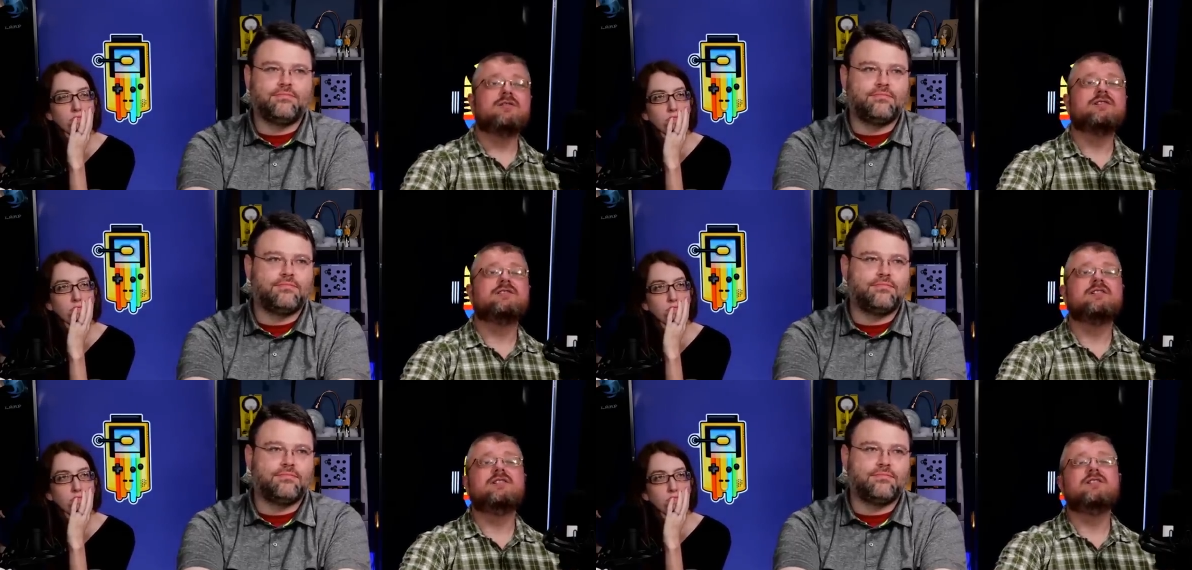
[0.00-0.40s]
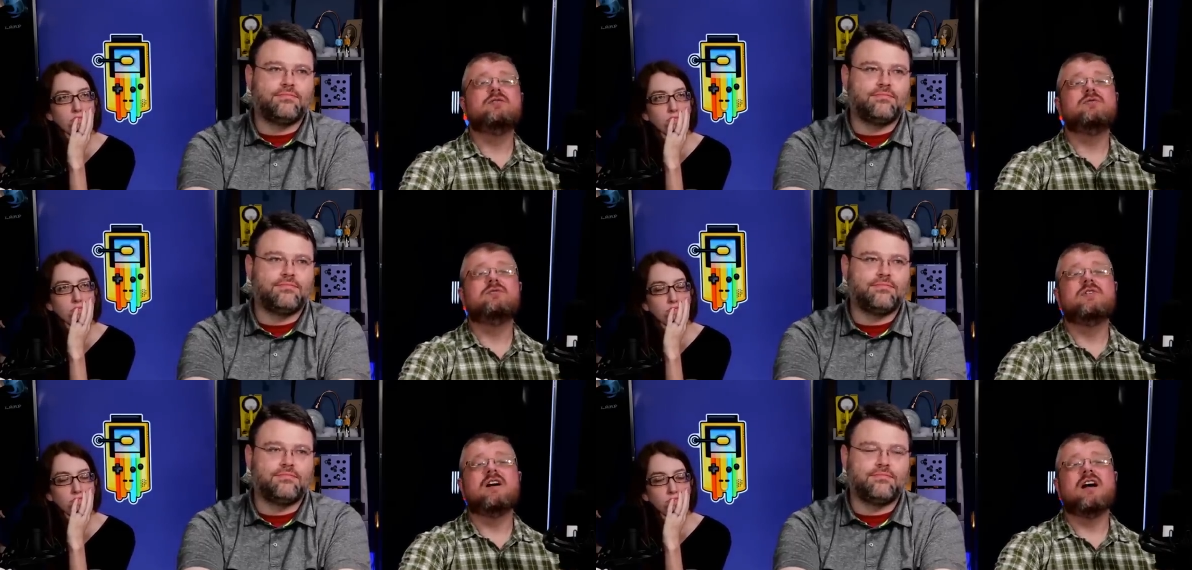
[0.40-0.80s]
Speaker 1: Krista,
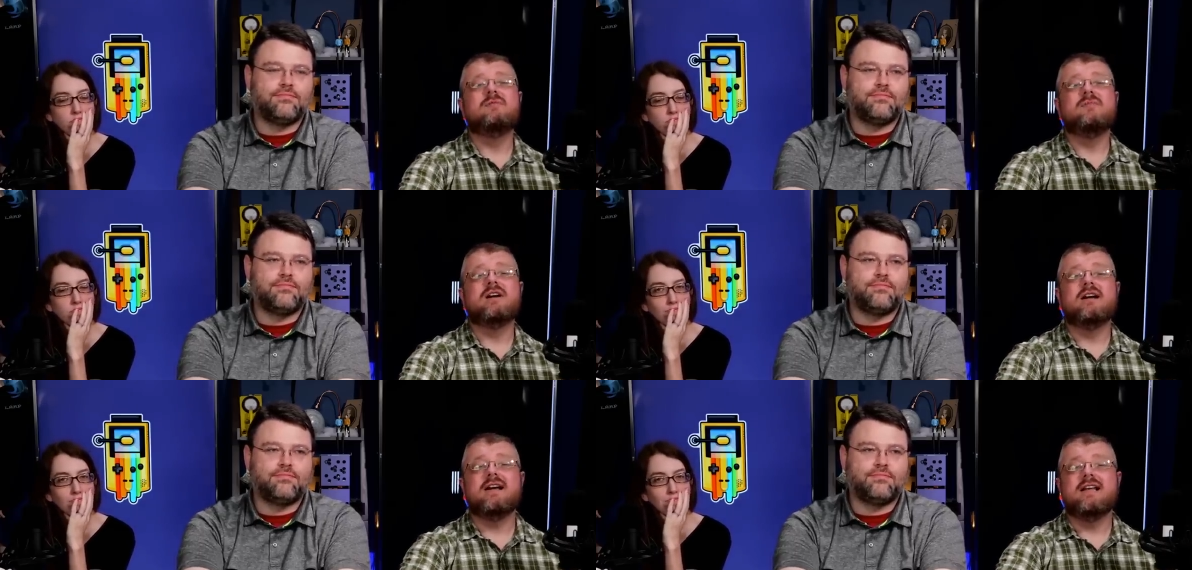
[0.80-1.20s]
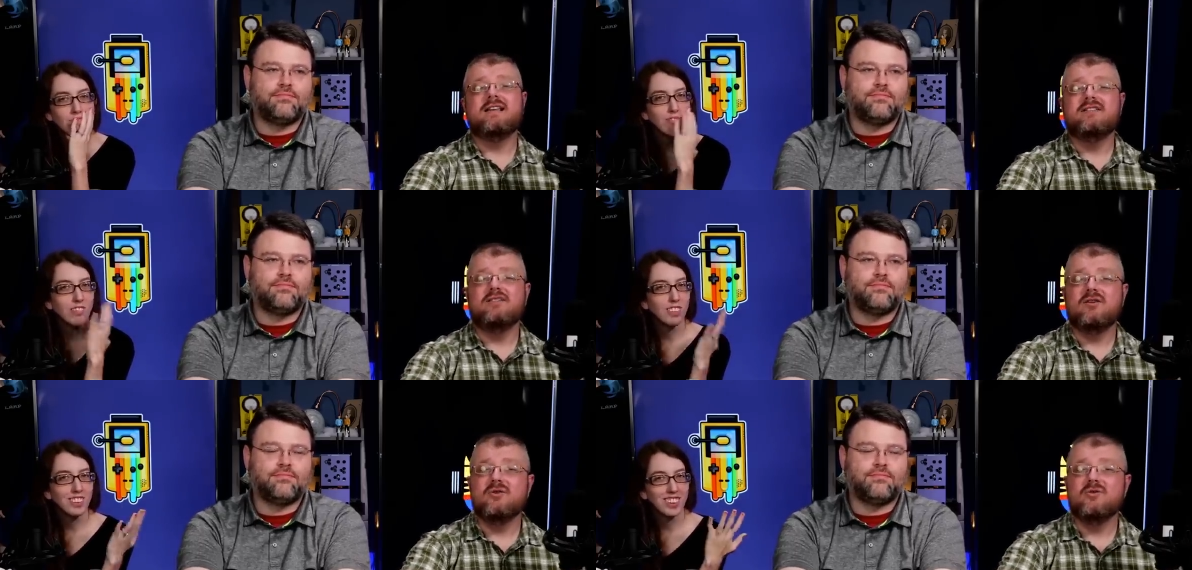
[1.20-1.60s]
you got
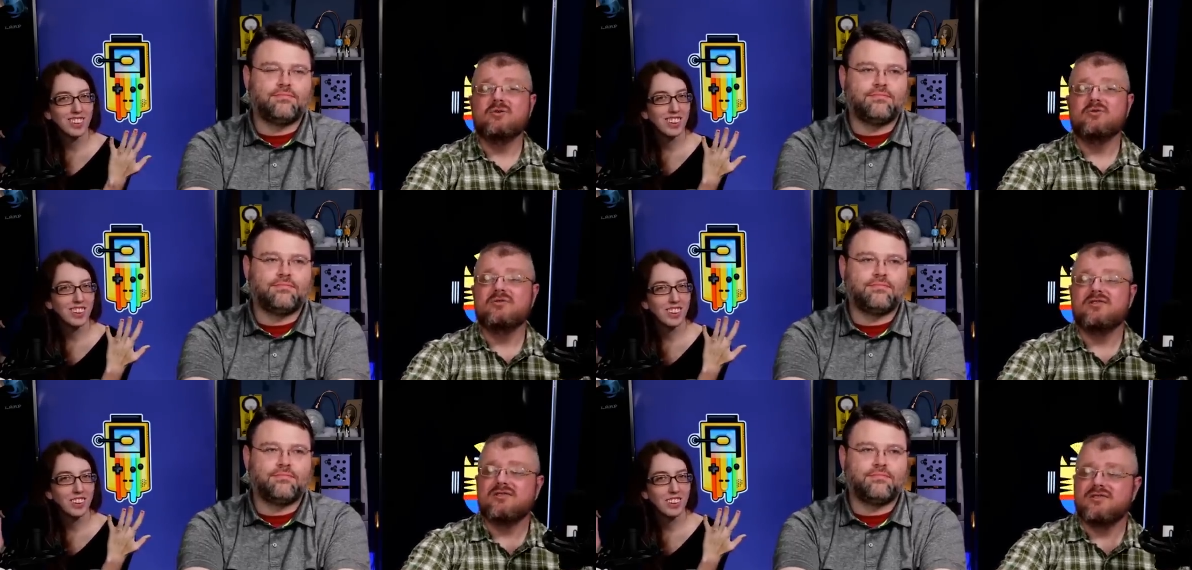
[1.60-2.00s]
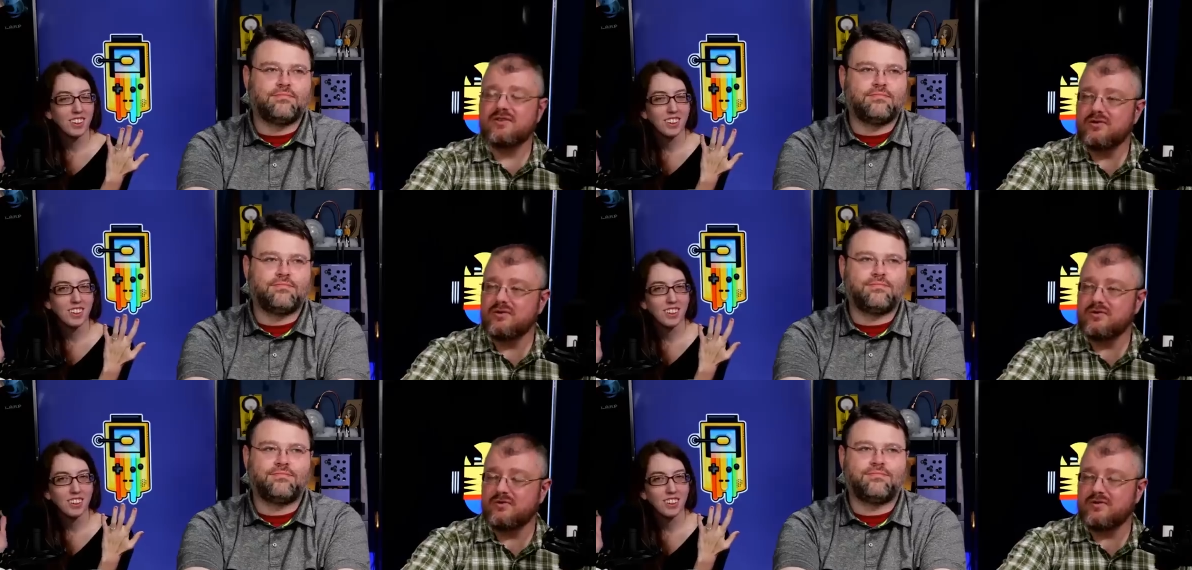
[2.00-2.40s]
married too
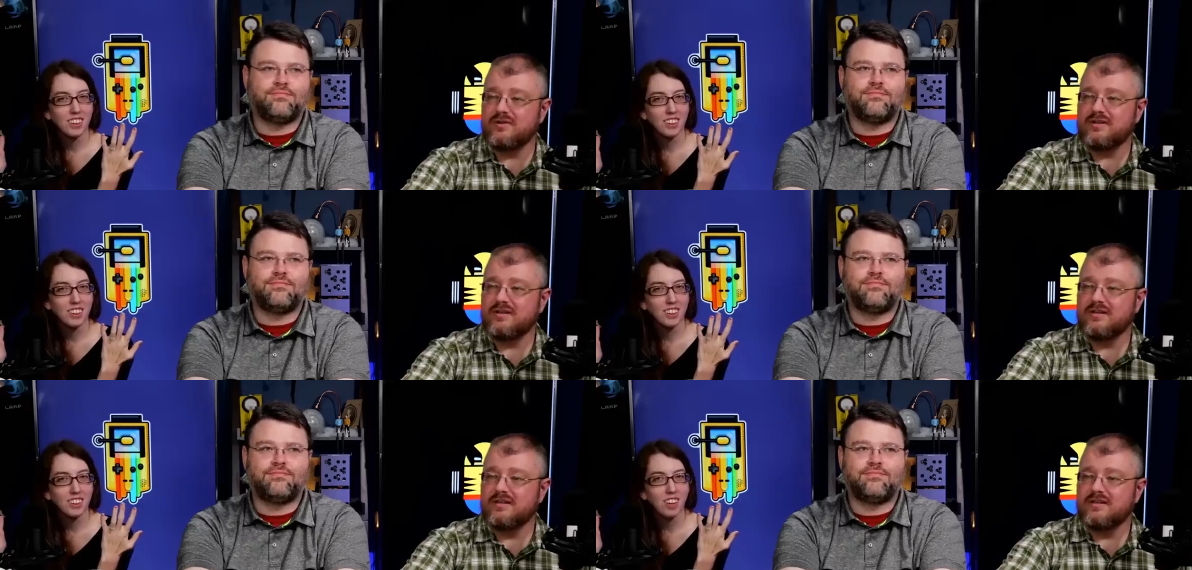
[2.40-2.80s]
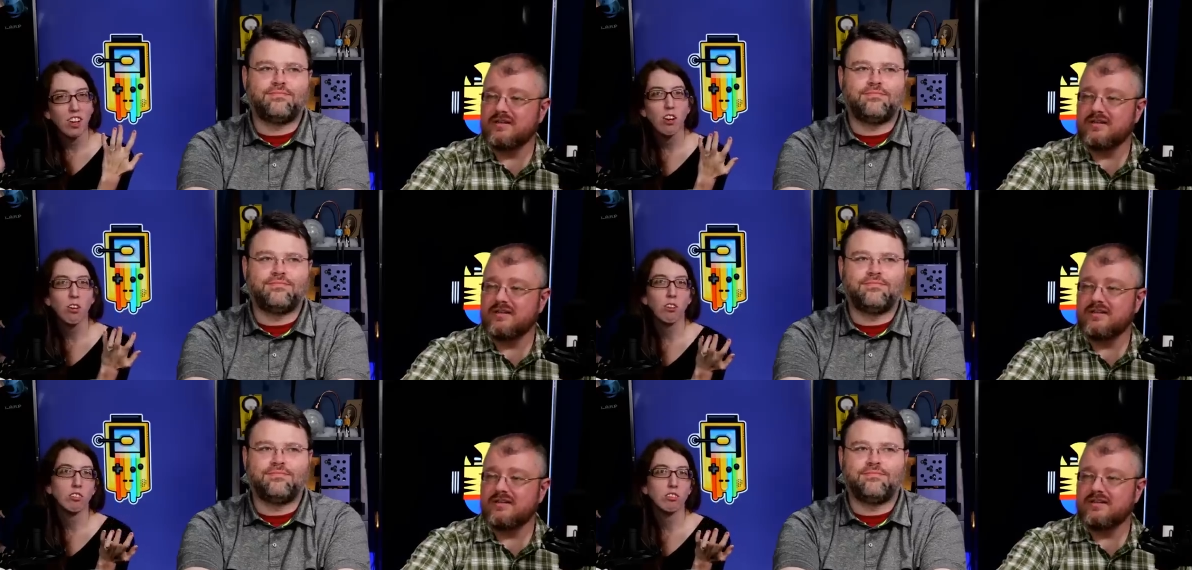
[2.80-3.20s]
soon.
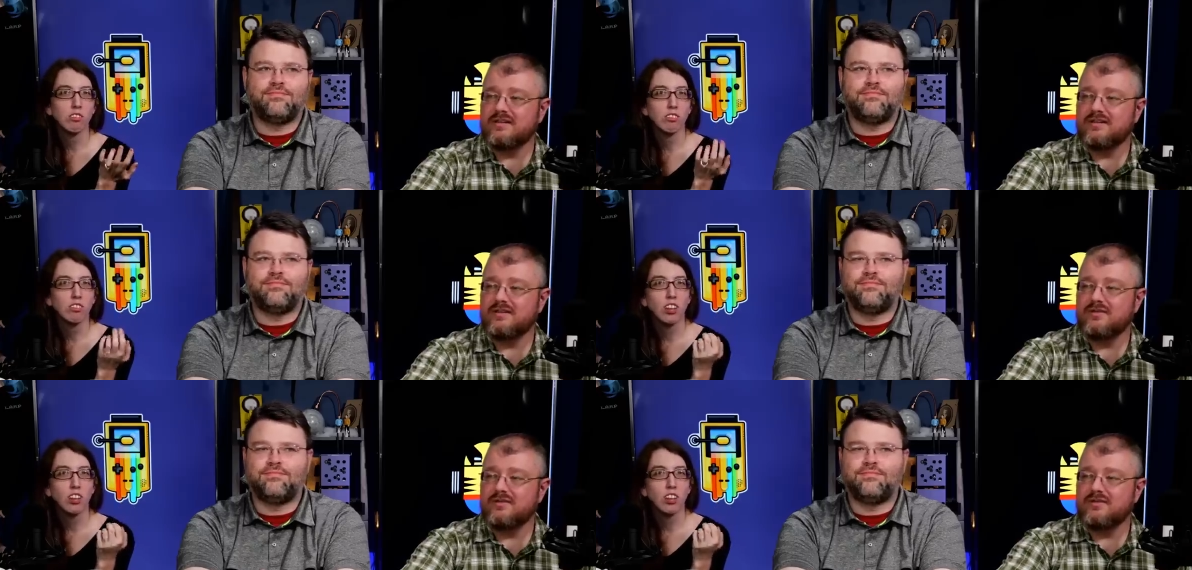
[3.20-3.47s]
Oh.